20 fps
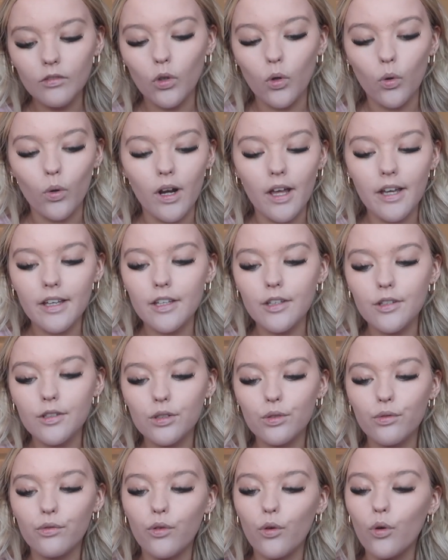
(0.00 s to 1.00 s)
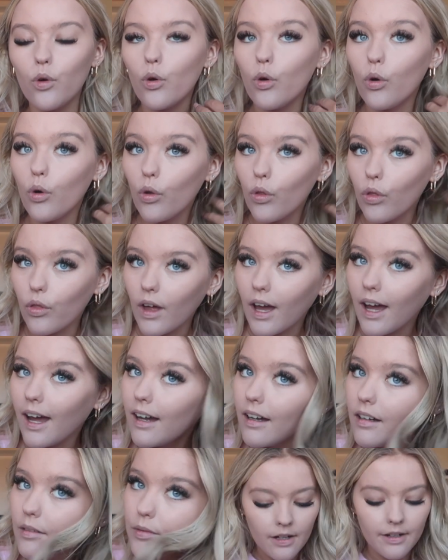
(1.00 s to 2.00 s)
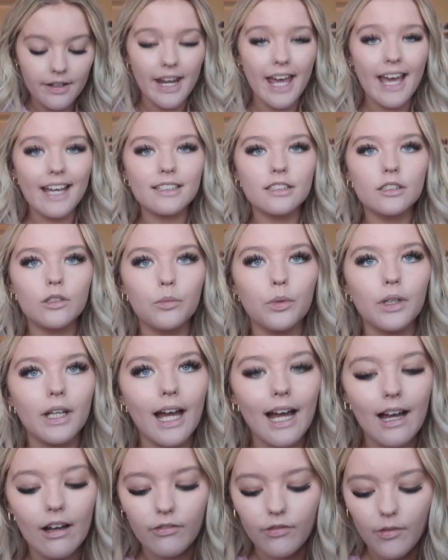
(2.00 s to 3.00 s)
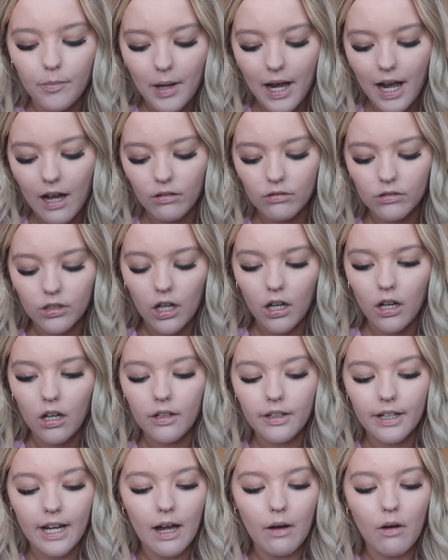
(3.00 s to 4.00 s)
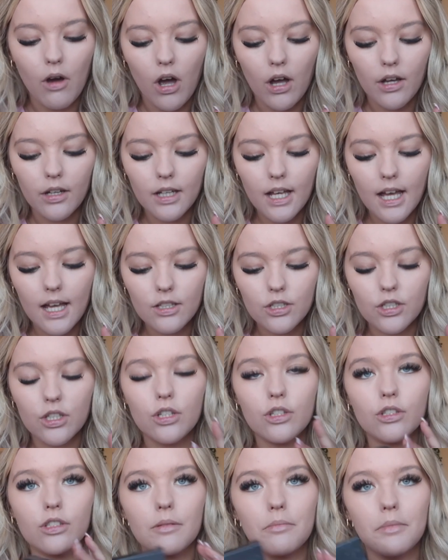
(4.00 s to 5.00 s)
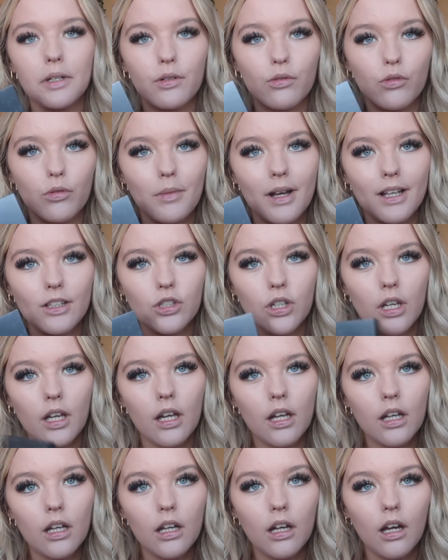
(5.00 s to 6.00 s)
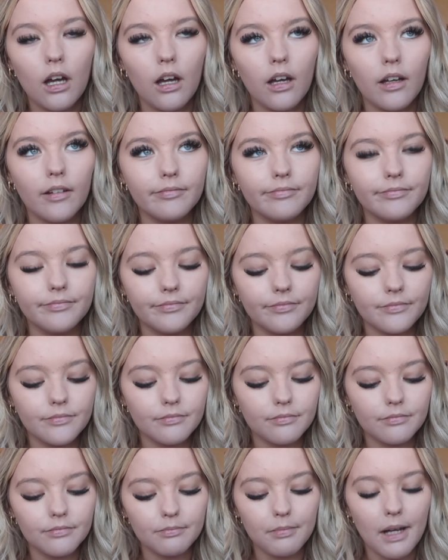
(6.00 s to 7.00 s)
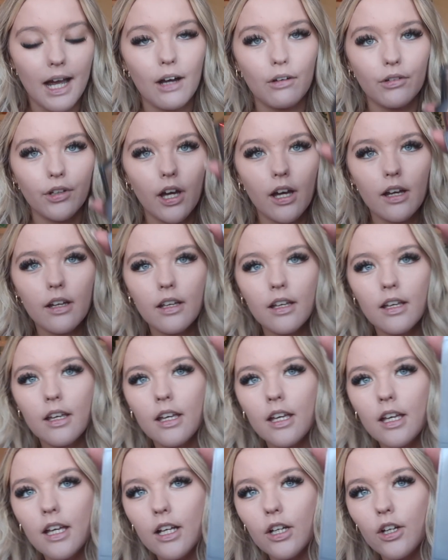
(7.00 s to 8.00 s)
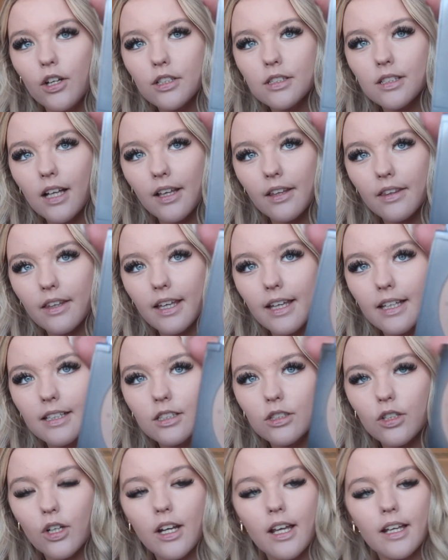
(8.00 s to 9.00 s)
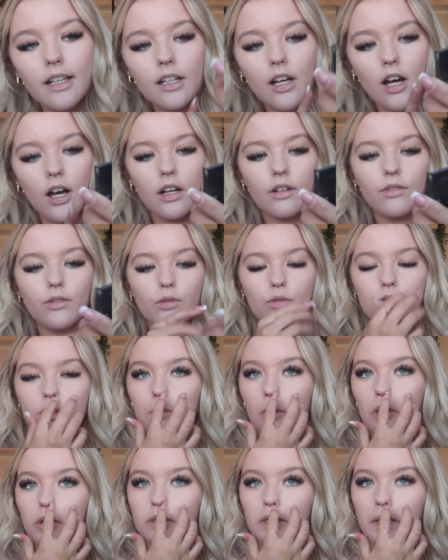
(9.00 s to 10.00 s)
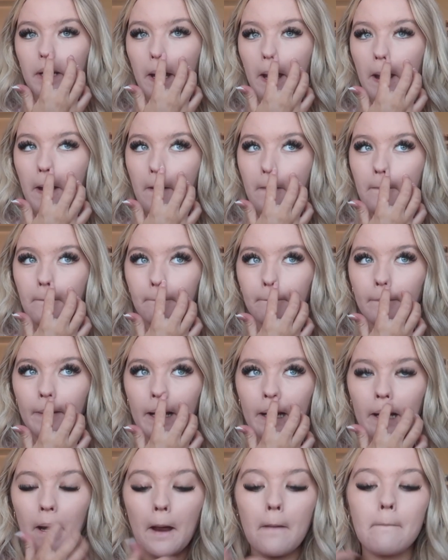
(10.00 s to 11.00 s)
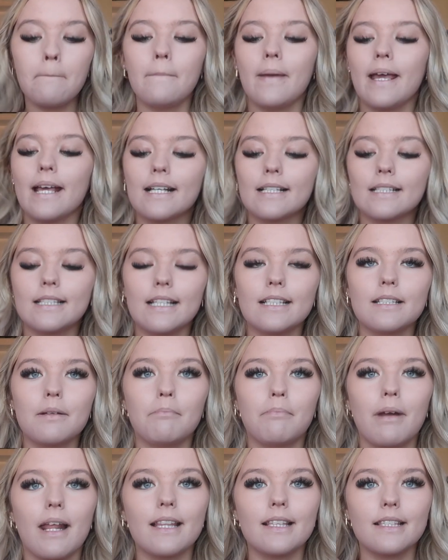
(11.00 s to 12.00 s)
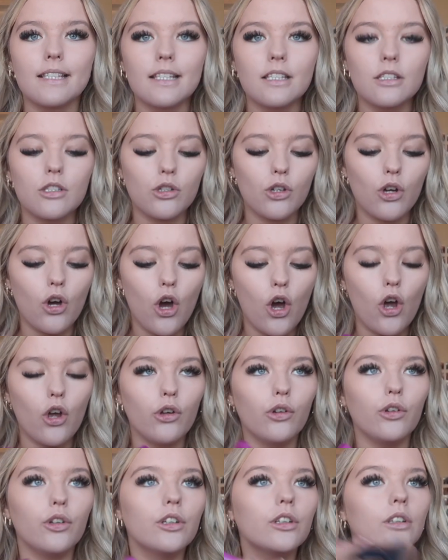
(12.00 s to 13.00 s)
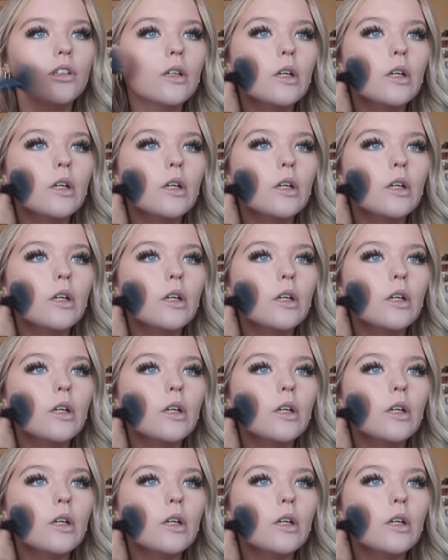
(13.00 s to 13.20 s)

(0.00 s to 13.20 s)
all I use for that. Next we have powder. Now I actually use the Mineral Magic powder. Looks like this. It's got like colourful spots in it, but it like mixes and blends into your own